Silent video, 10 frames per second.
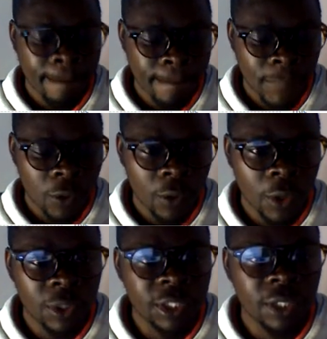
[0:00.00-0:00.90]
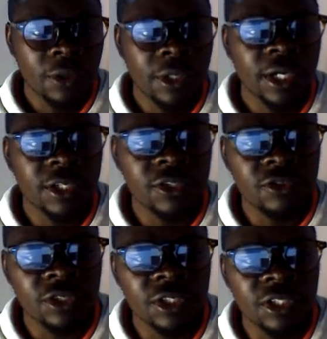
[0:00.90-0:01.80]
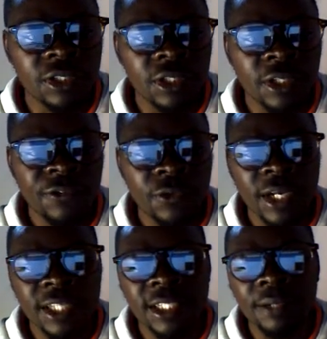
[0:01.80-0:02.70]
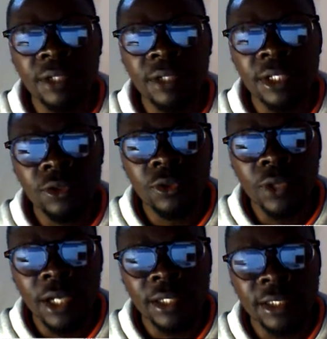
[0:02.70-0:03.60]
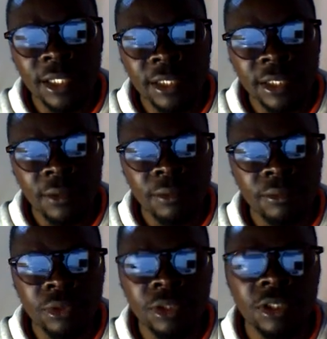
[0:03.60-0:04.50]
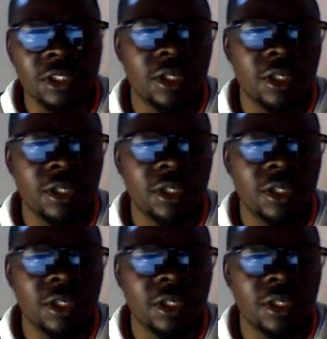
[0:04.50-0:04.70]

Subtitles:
why Wajakoya is trending. If you add a subtitle, you can just put it here,